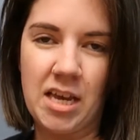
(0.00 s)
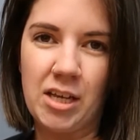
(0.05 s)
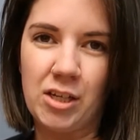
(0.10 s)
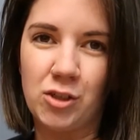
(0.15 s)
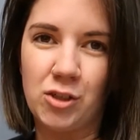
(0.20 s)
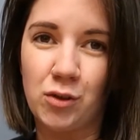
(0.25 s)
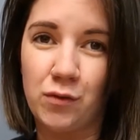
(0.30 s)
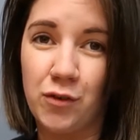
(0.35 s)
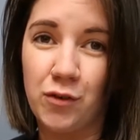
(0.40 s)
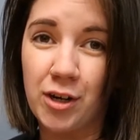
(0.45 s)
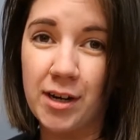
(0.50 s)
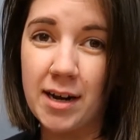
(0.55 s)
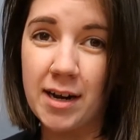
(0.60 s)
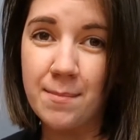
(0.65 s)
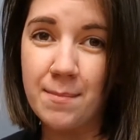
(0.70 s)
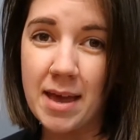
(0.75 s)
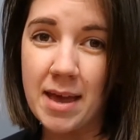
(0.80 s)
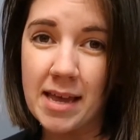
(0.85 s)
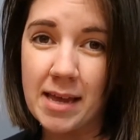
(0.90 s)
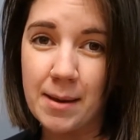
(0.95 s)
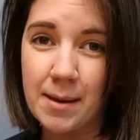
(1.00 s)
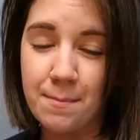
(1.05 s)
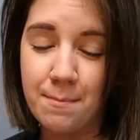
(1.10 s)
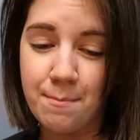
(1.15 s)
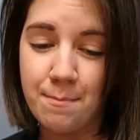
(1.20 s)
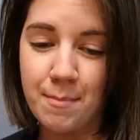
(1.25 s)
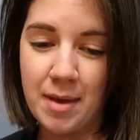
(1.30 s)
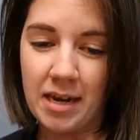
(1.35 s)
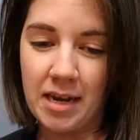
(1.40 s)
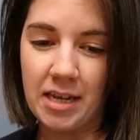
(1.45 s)
So if you're gonna make
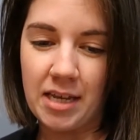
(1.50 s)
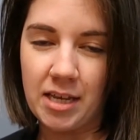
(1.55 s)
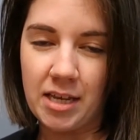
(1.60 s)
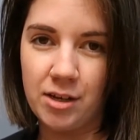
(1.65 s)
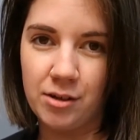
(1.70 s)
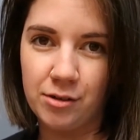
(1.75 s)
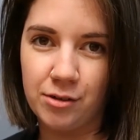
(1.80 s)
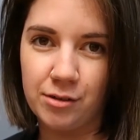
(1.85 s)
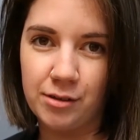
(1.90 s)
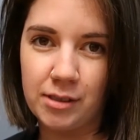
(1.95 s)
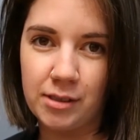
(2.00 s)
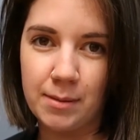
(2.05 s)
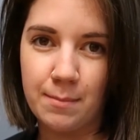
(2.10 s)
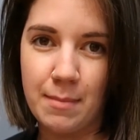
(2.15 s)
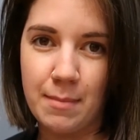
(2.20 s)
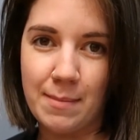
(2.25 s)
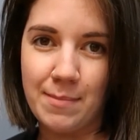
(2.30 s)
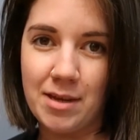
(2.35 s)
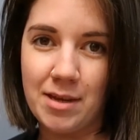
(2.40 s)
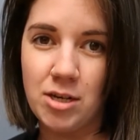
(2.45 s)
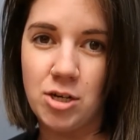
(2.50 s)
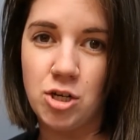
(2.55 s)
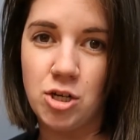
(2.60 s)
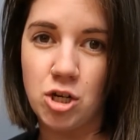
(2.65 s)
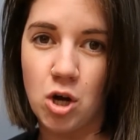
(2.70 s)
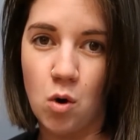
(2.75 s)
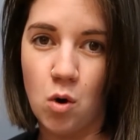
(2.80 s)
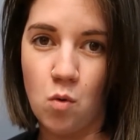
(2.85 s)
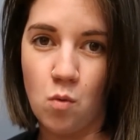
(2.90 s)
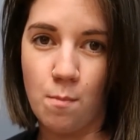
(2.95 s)
mini ears, maybe
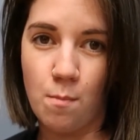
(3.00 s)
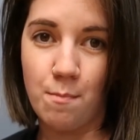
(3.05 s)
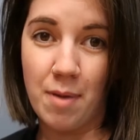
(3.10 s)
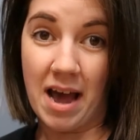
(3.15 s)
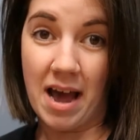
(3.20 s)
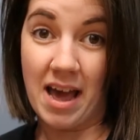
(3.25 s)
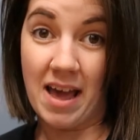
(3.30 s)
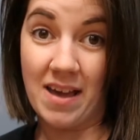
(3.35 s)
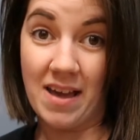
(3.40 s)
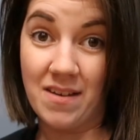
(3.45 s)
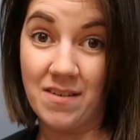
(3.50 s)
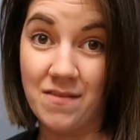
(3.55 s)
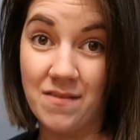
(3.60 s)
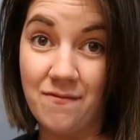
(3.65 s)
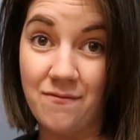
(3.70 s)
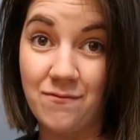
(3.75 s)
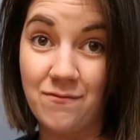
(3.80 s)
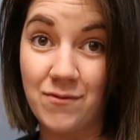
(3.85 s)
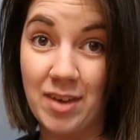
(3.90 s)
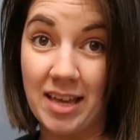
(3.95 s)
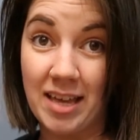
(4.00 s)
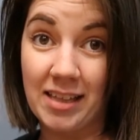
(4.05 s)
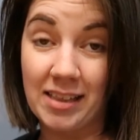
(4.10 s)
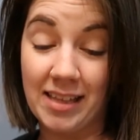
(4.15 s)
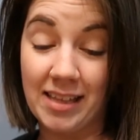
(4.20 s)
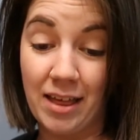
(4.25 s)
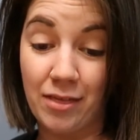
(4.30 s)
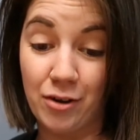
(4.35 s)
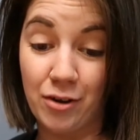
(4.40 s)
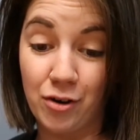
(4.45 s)
don't buy fake
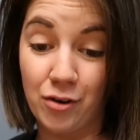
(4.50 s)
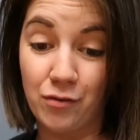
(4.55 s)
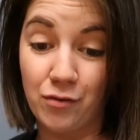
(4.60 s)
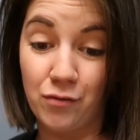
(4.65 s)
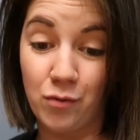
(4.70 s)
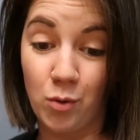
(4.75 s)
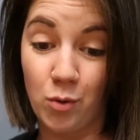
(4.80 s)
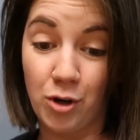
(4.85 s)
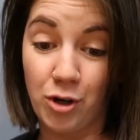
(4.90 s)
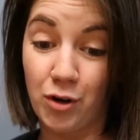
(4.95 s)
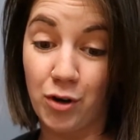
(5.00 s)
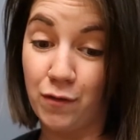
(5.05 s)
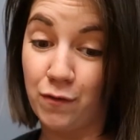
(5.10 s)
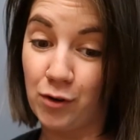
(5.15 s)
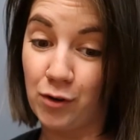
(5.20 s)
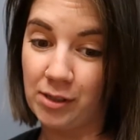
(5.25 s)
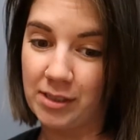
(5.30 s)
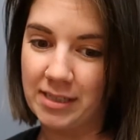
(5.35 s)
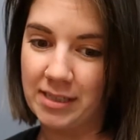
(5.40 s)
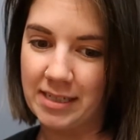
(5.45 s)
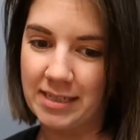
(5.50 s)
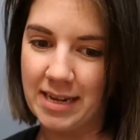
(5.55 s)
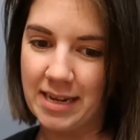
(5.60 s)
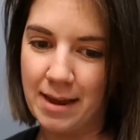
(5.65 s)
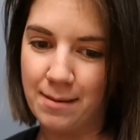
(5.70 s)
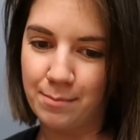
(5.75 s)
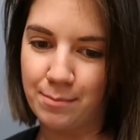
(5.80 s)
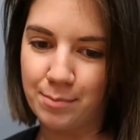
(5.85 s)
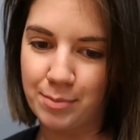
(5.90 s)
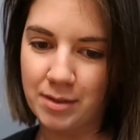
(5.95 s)
leather for your first
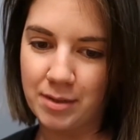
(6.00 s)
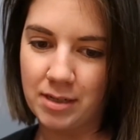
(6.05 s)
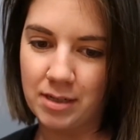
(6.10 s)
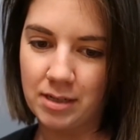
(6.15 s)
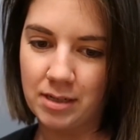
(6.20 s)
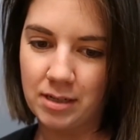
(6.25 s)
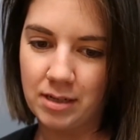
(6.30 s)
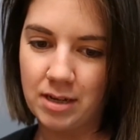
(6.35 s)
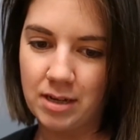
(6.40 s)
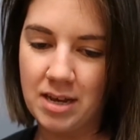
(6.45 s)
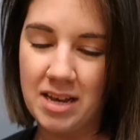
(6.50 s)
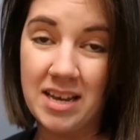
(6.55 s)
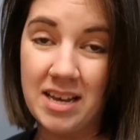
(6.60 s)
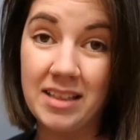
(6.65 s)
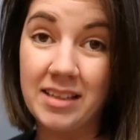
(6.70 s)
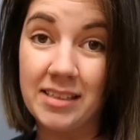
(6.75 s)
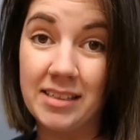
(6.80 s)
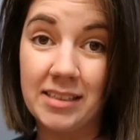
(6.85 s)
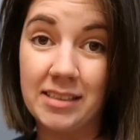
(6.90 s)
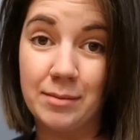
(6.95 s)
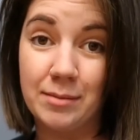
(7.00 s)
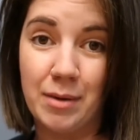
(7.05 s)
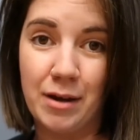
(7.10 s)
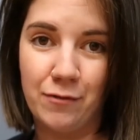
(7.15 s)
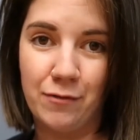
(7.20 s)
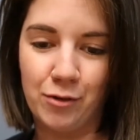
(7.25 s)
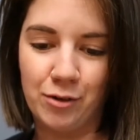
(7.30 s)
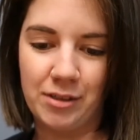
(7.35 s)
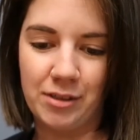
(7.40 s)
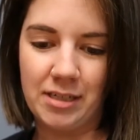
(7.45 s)
attempt. This isn't my
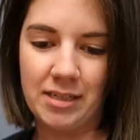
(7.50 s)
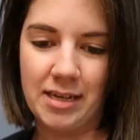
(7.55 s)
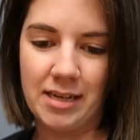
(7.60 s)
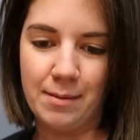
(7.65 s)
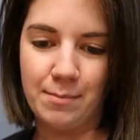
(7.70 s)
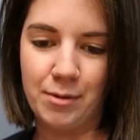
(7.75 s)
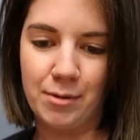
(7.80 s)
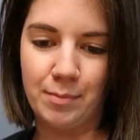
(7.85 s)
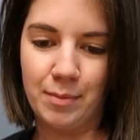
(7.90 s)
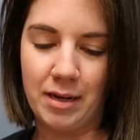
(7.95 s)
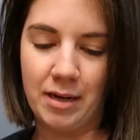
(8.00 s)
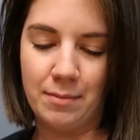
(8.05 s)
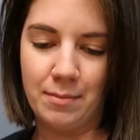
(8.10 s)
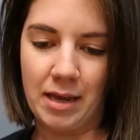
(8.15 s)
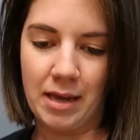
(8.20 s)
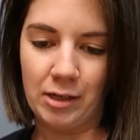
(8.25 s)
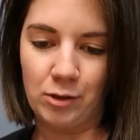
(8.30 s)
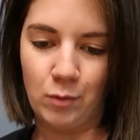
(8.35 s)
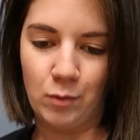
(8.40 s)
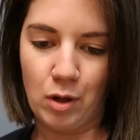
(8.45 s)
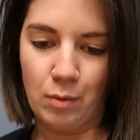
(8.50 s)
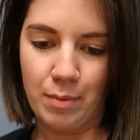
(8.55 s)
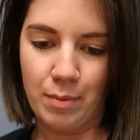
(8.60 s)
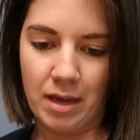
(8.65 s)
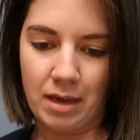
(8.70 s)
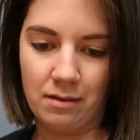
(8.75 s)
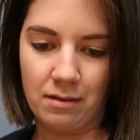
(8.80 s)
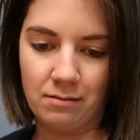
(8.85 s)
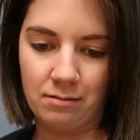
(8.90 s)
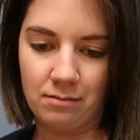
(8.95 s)
first attempt, but it may as well be.